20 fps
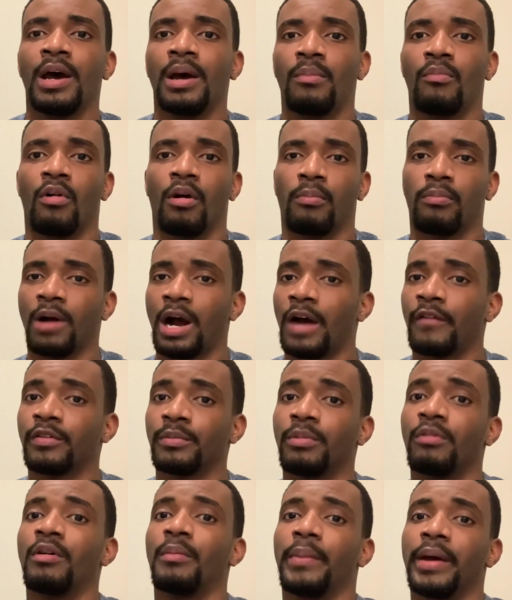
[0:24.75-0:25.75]
more
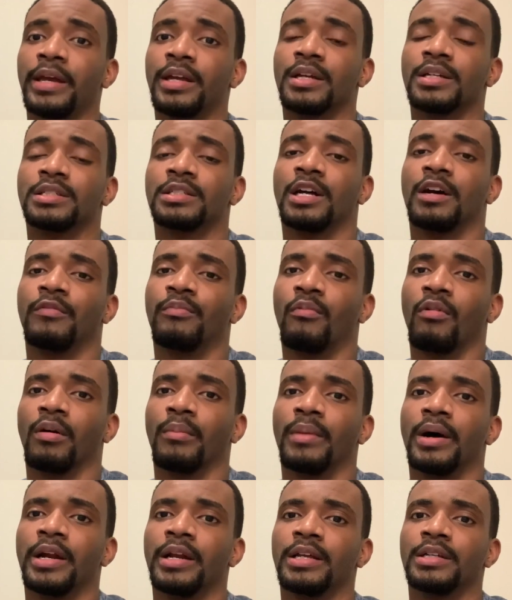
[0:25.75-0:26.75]
profitable and make yourself more
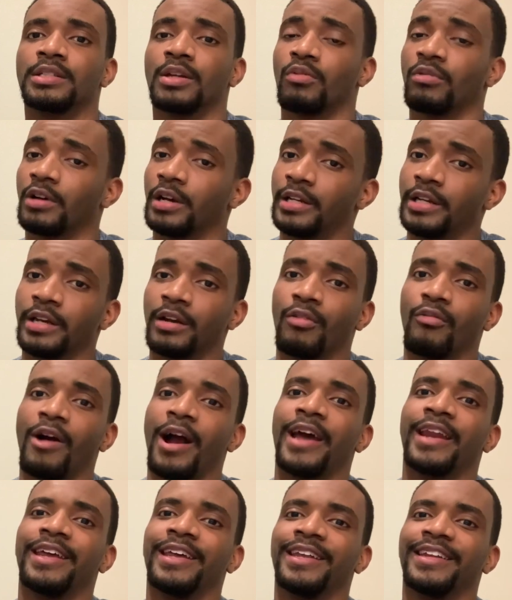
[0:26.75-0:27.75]
money. So we're gonna dig
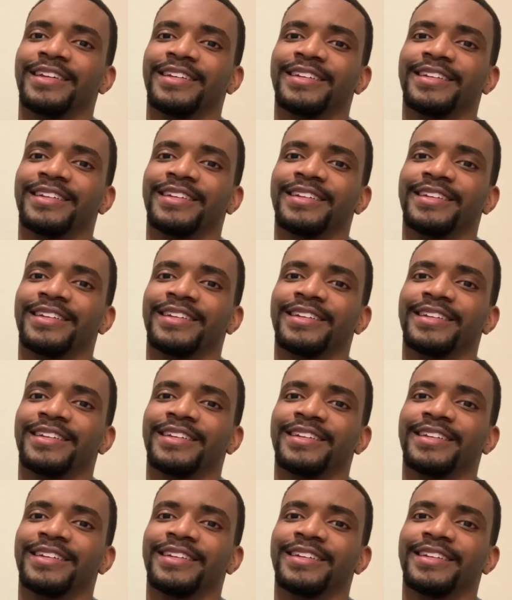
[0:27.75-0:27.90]
right in.